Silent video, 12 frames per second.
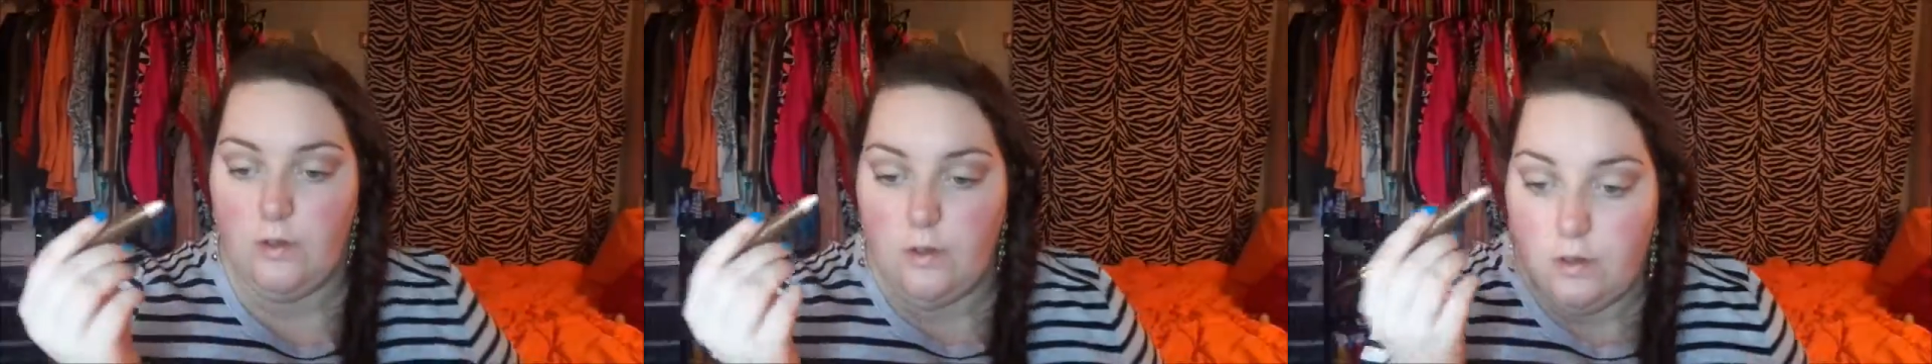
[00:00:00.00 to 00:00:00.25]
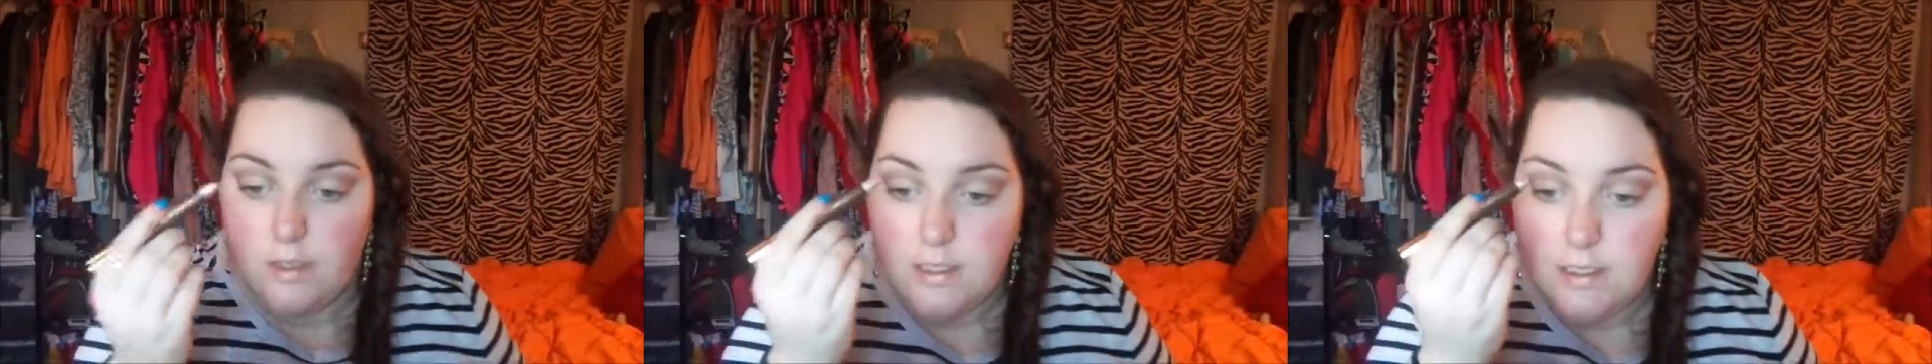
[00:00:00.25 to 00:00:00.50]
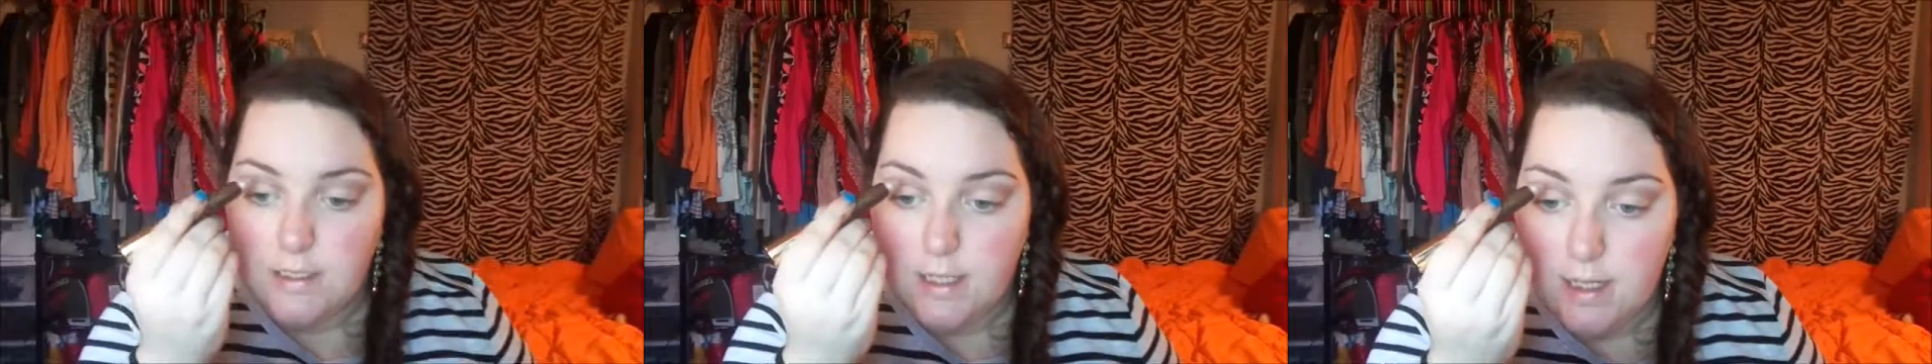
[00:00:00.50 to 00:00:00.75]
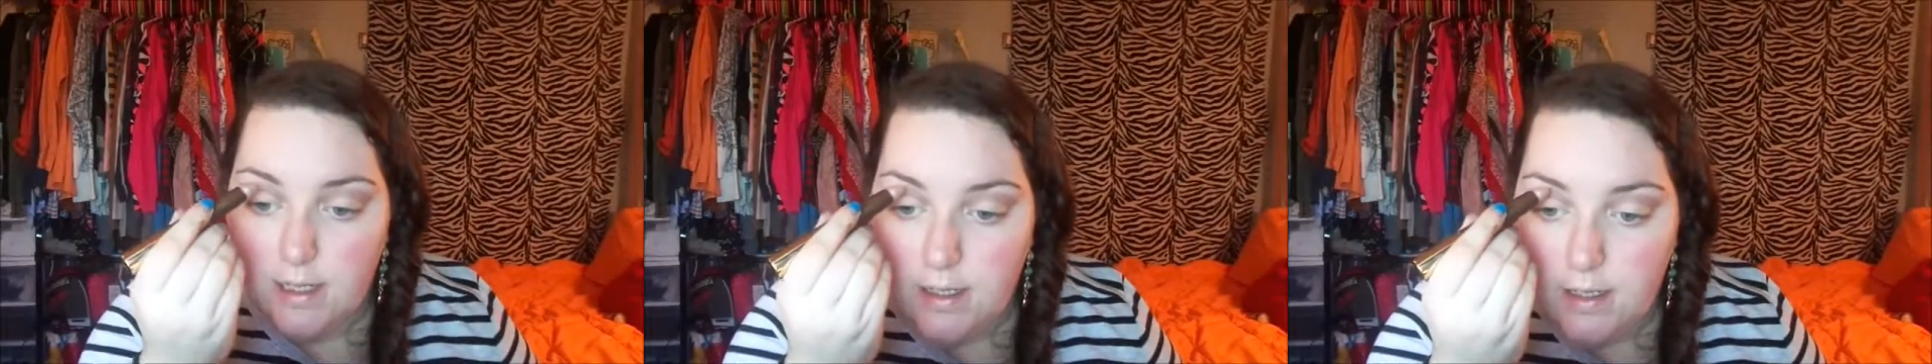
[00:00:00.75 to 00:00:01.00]
gorgeous
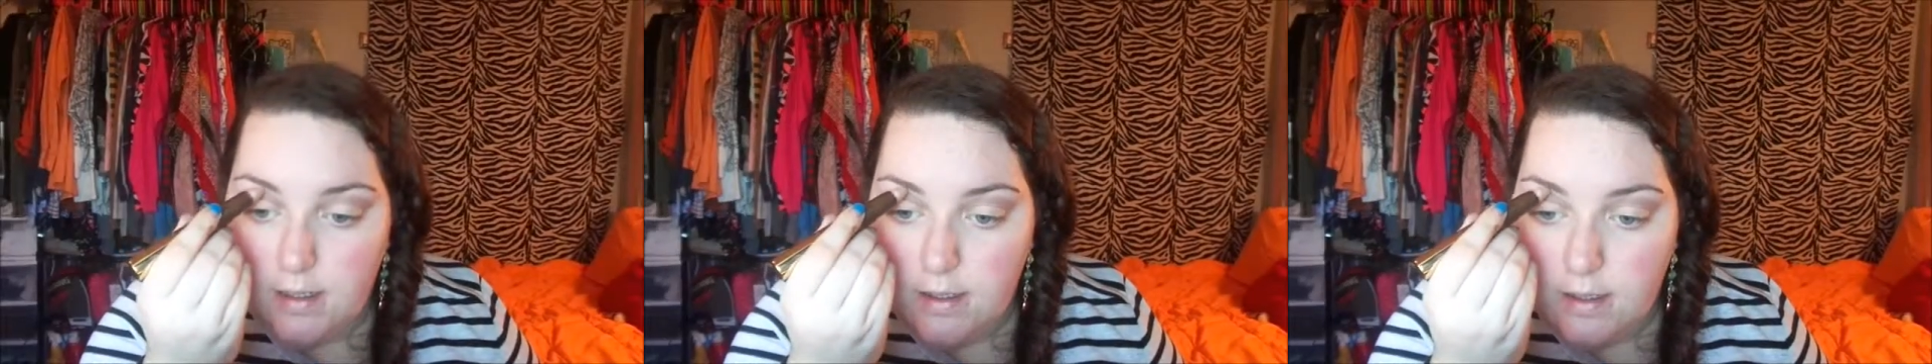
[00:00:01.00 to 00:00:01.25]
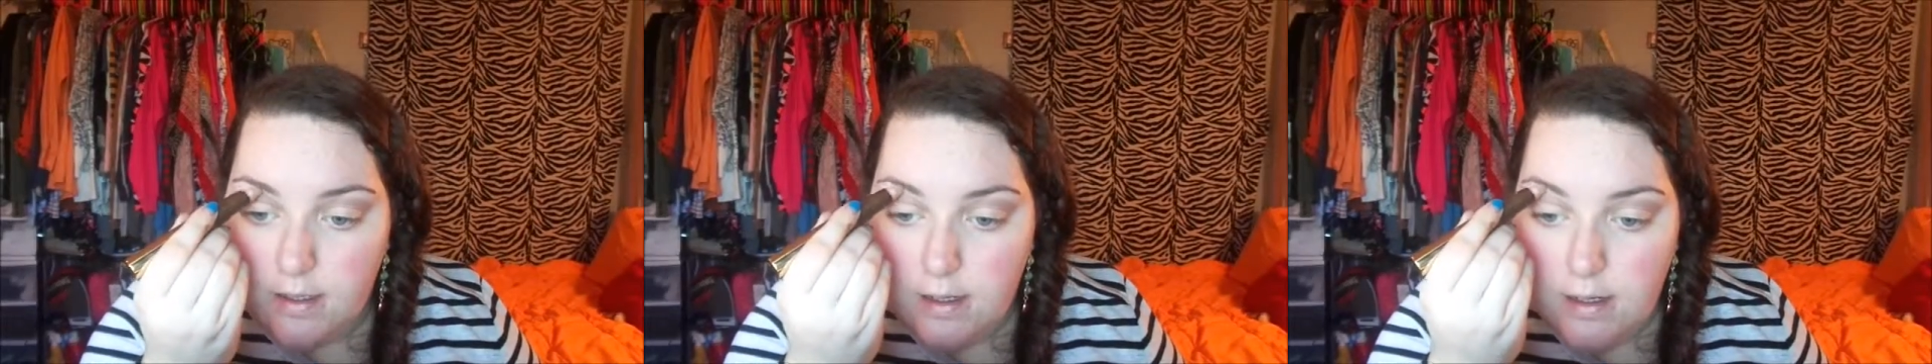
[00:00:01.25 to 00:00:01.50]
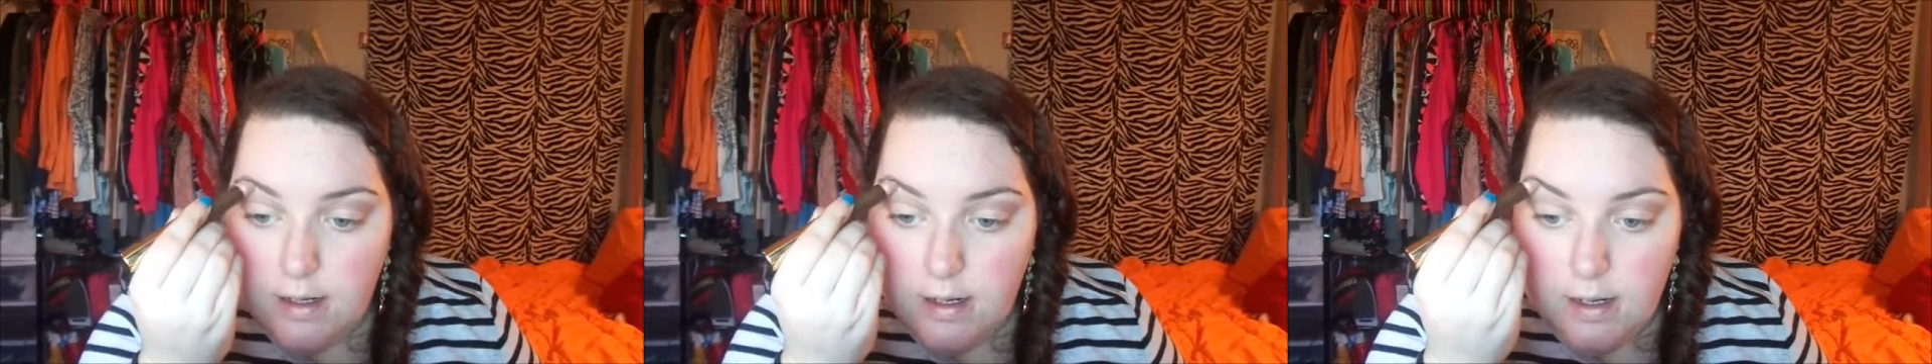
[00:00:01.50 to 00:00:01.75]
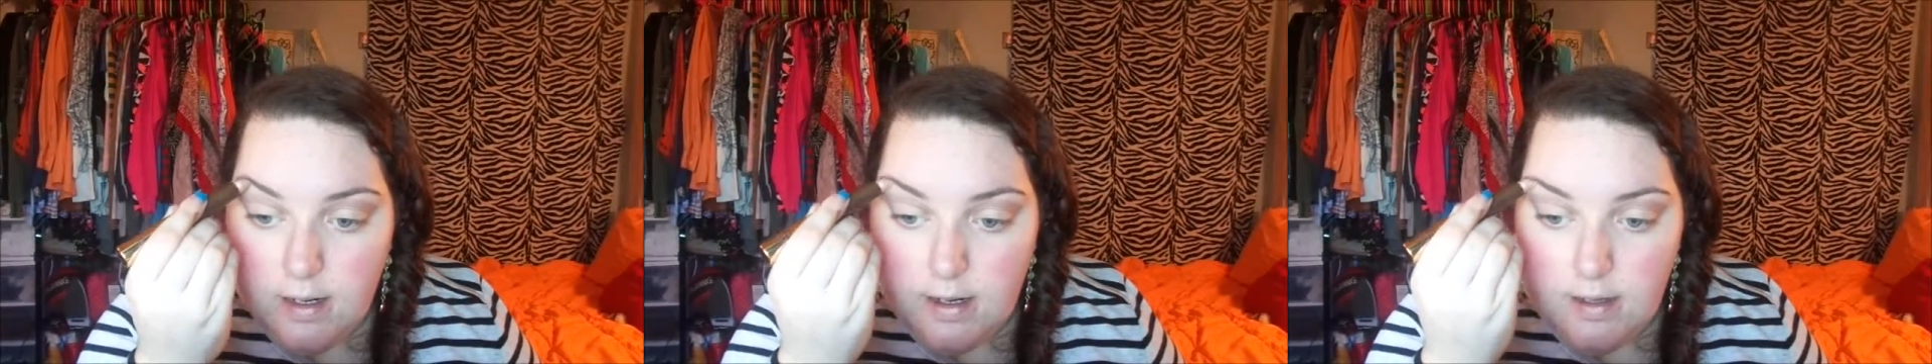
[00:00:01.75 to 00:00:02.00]
highlight,
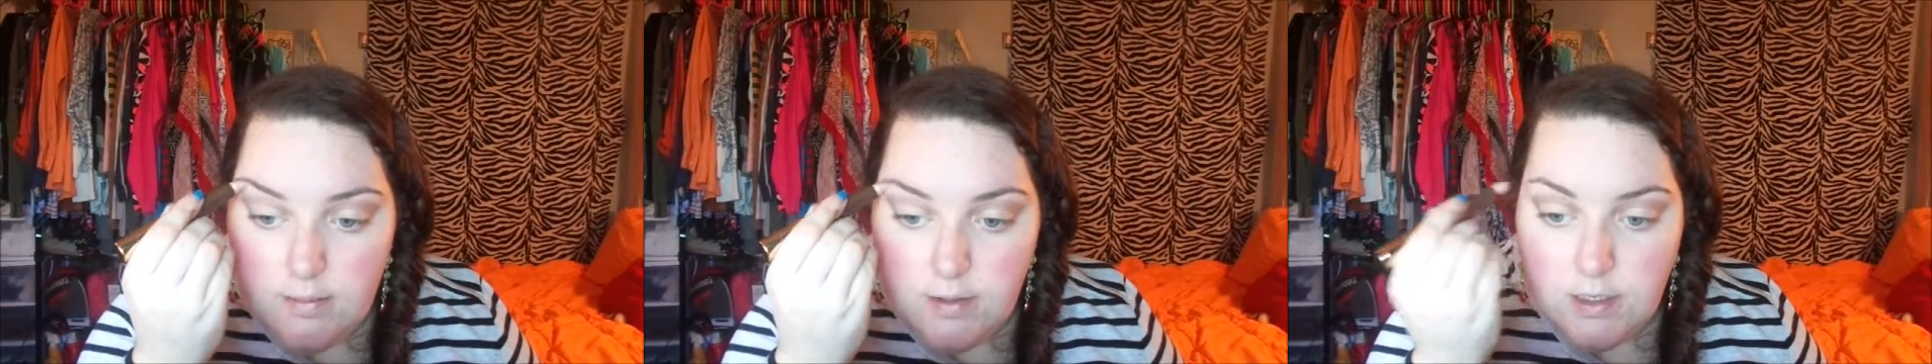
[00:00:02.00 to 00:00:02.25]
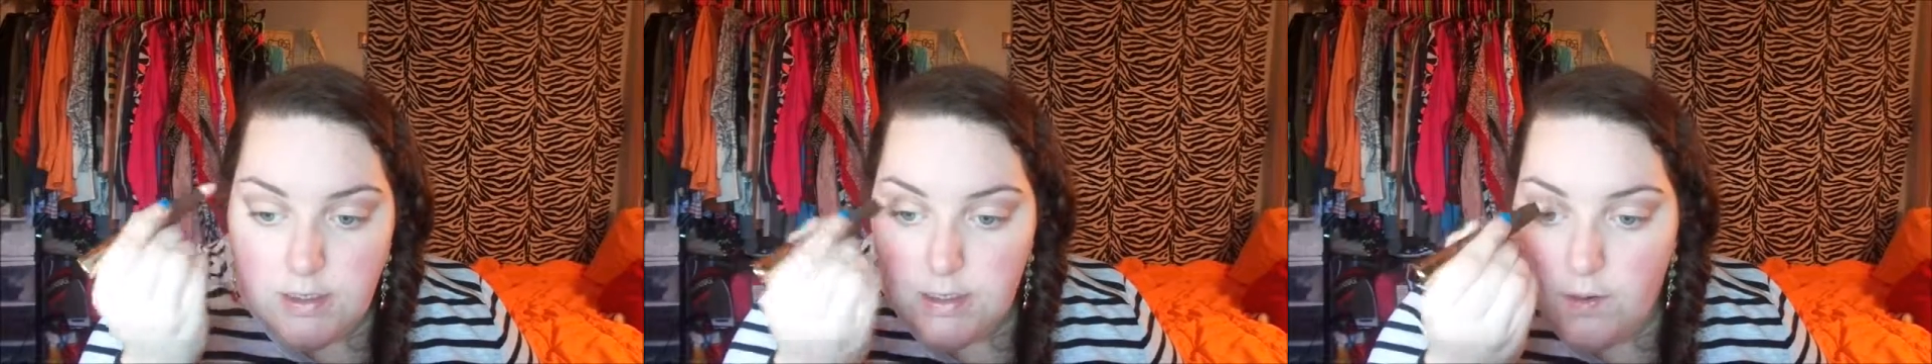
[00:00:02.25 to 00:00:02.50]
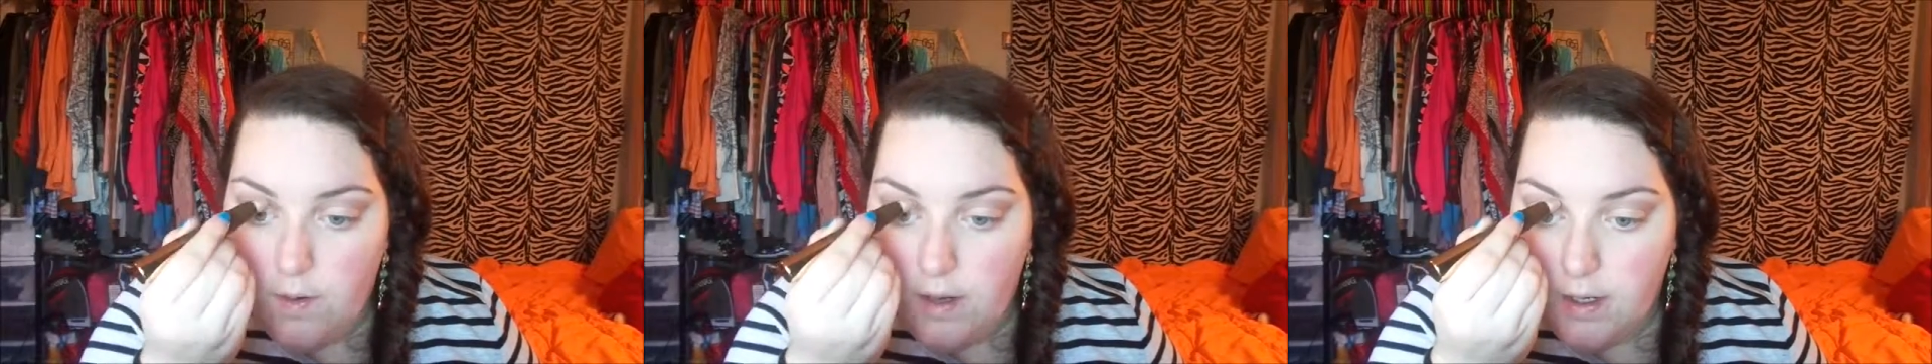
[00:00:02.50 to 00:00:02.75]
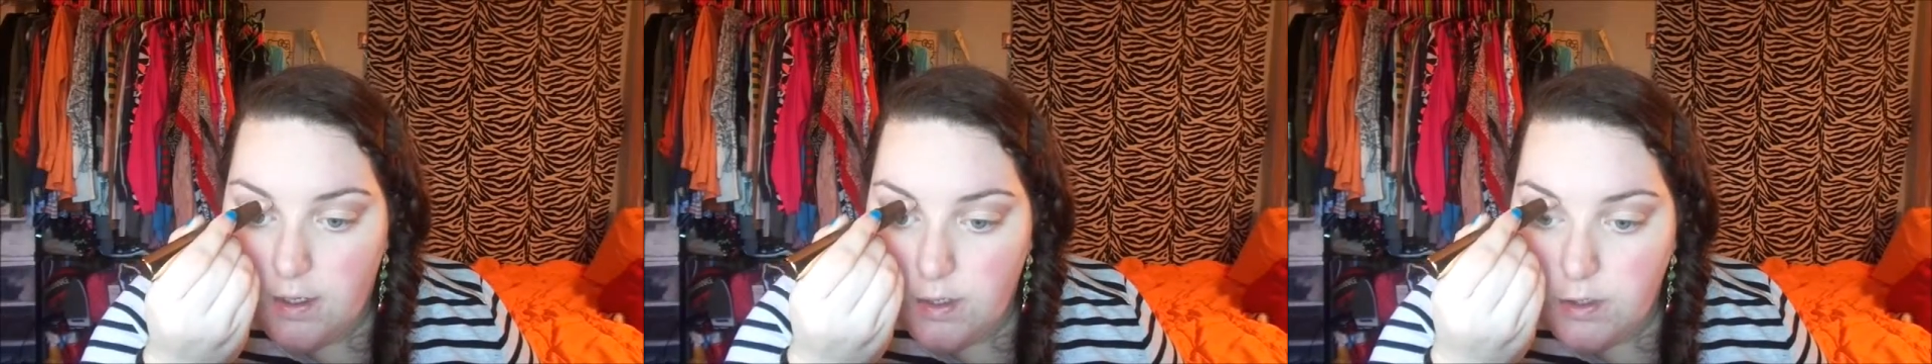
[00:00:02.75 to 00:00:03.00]
and I'm just
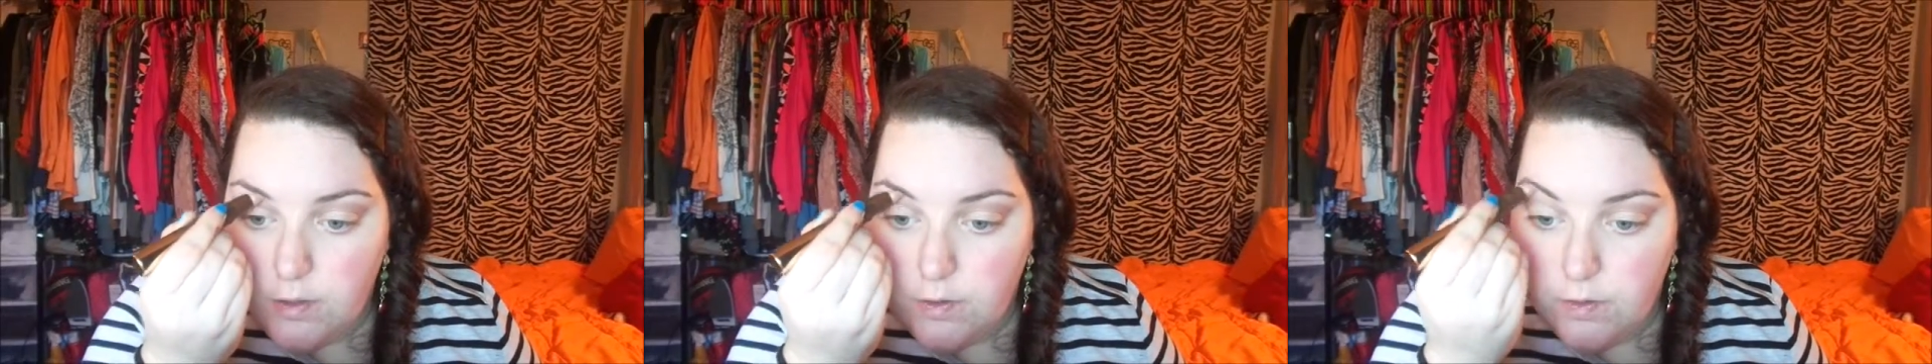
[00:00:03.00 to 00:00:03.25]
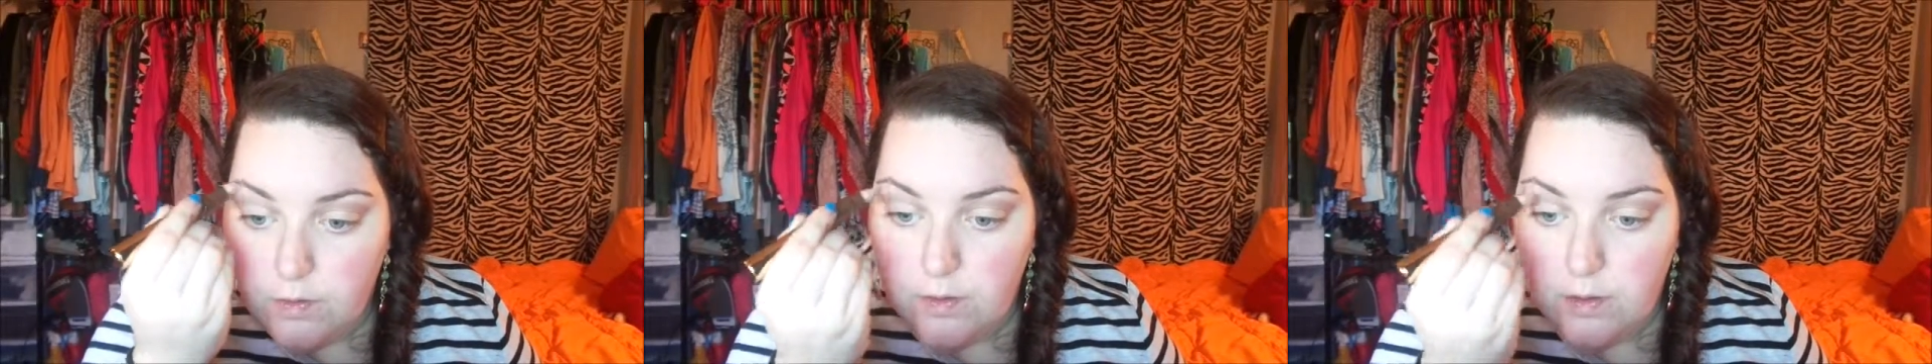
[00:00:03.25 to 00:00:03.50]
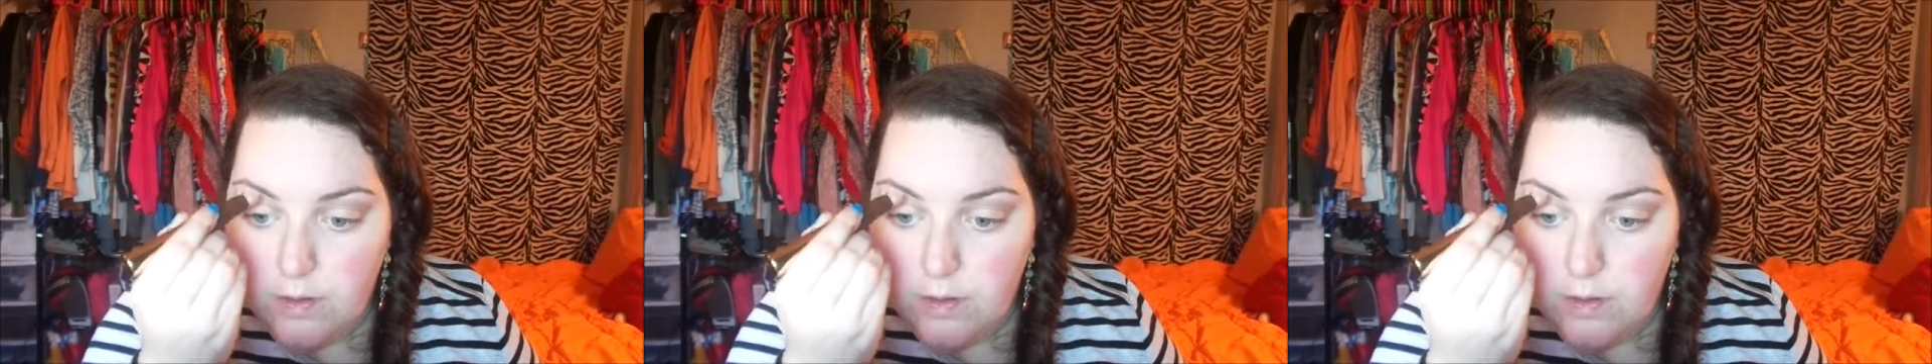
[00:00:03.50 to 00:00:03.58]
going to